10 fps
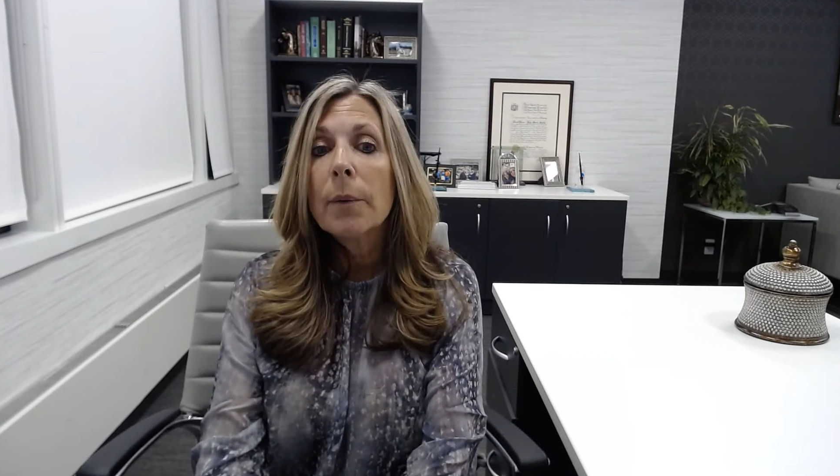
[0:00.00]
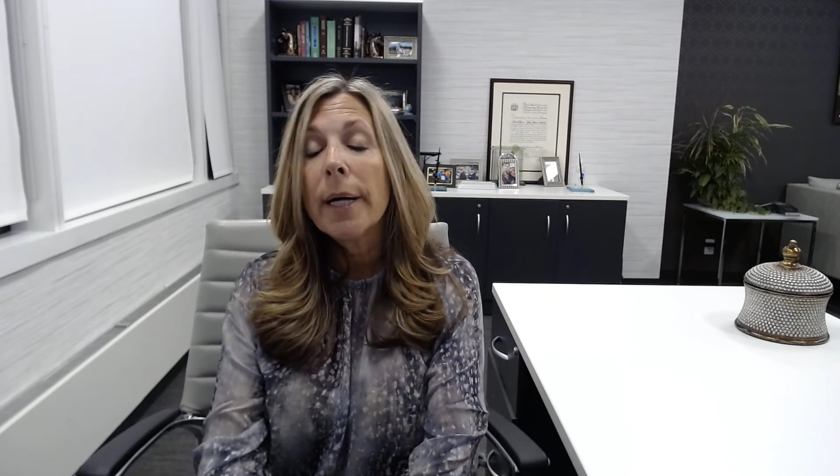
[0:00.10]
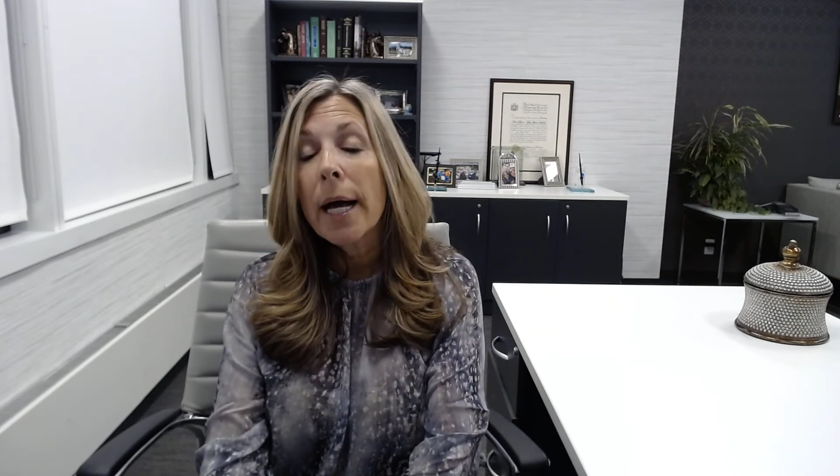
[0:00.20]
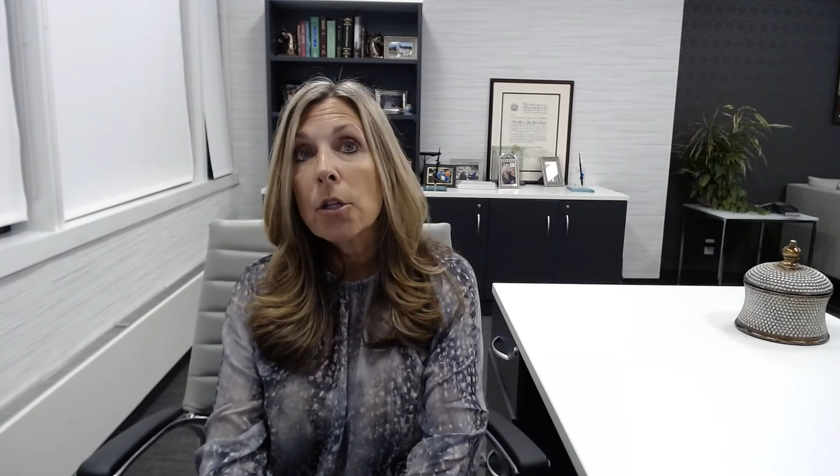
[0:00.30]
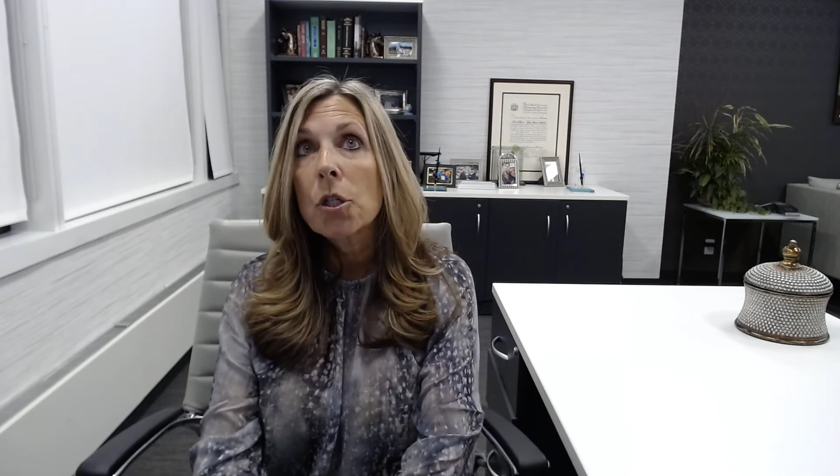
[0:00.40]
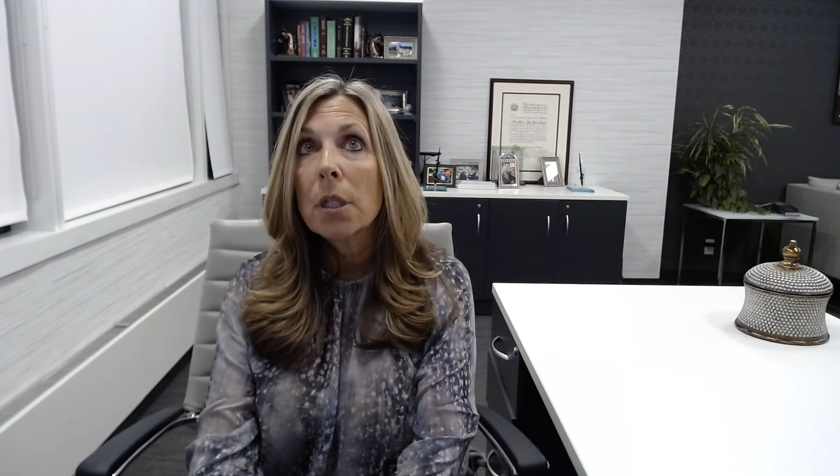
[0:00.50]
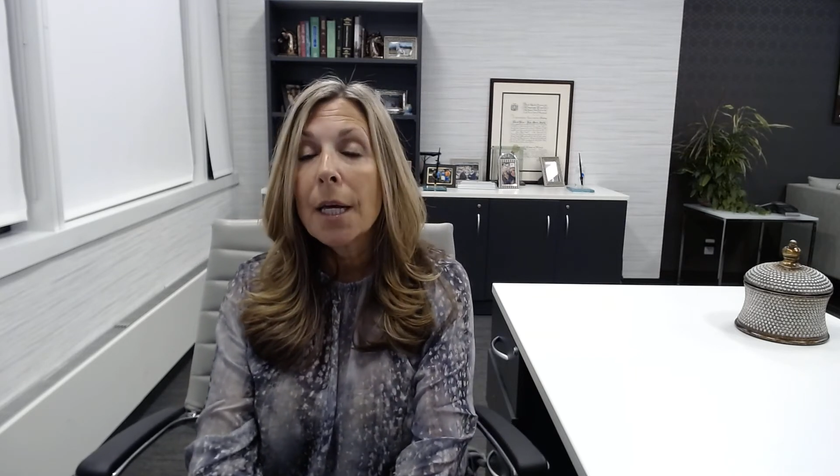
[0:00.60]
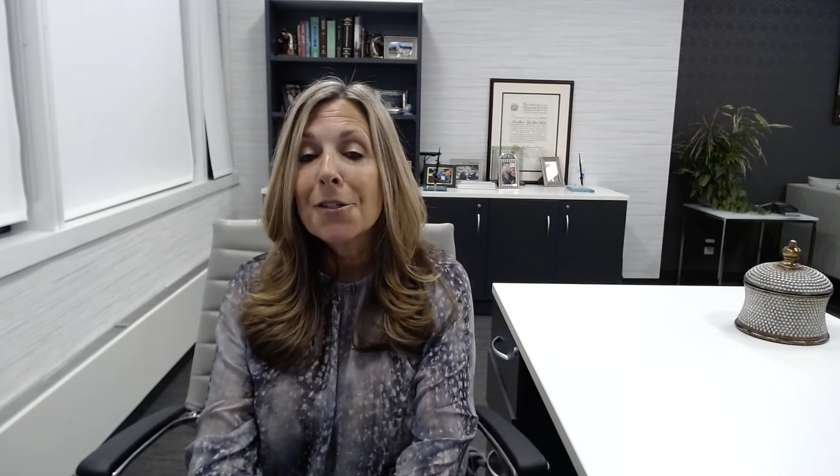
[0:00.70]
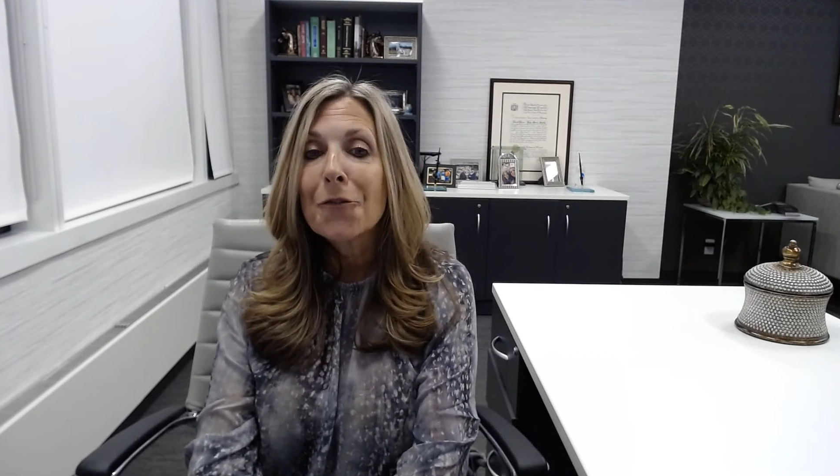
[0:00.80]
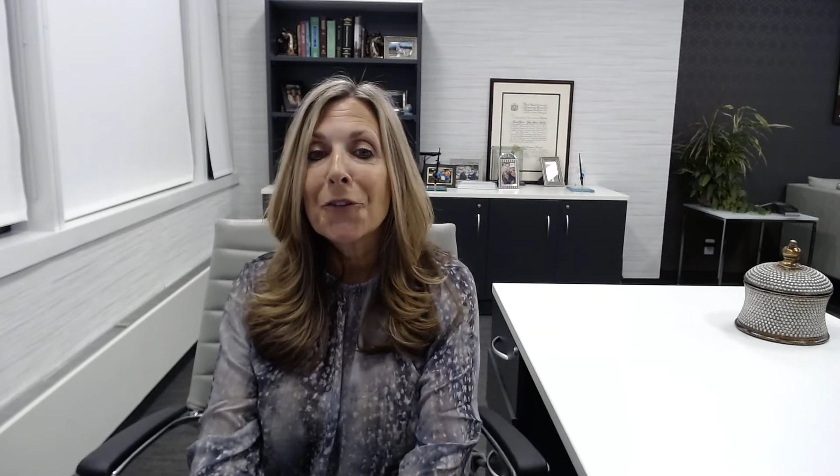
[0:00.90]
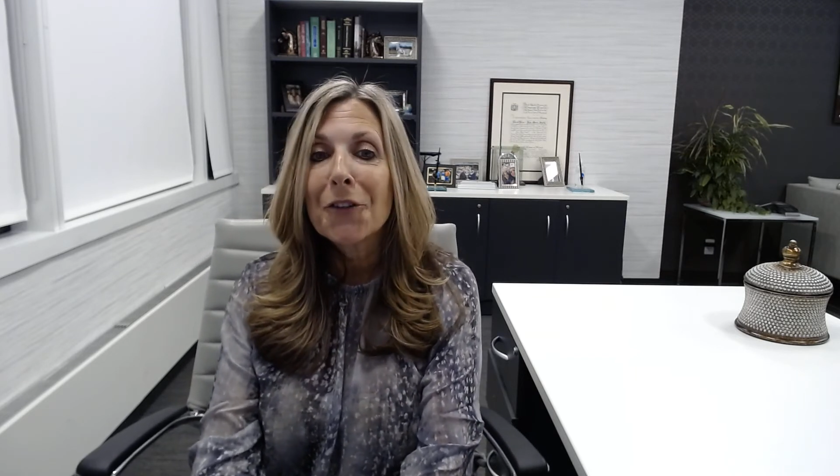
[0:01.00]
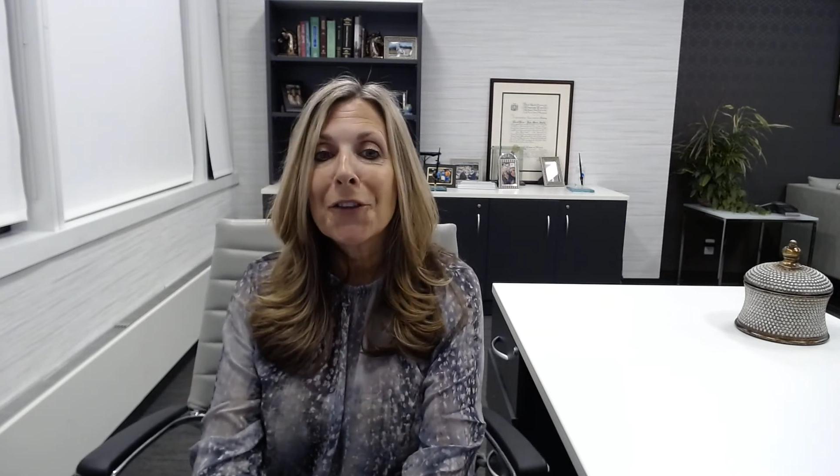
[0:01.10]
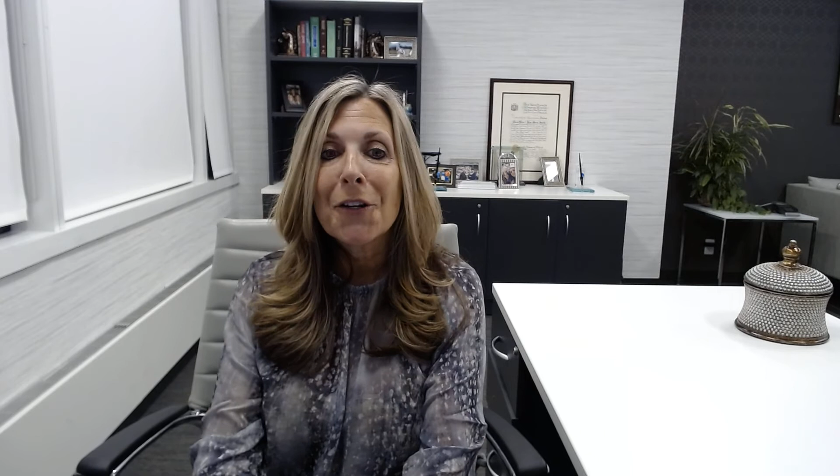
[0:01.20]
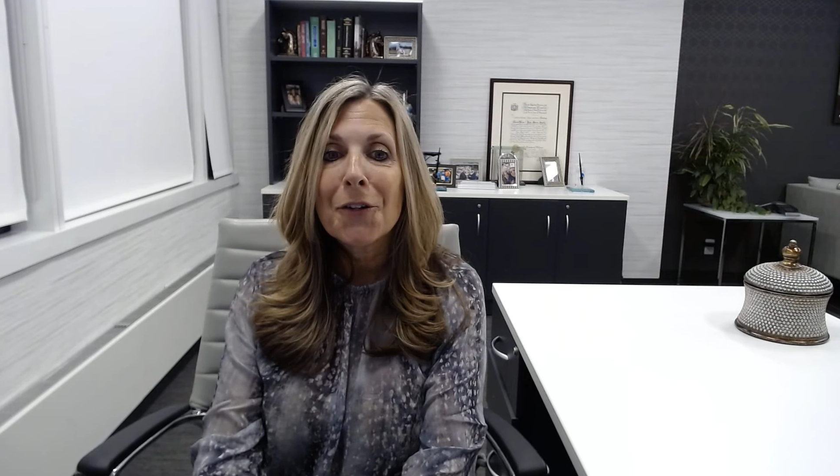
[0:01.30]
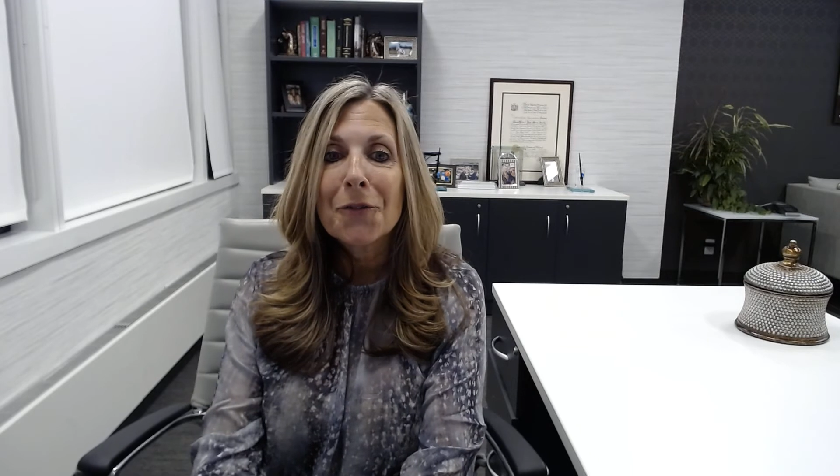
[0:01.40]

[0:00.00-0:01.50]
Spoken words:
well, actually a lot different than a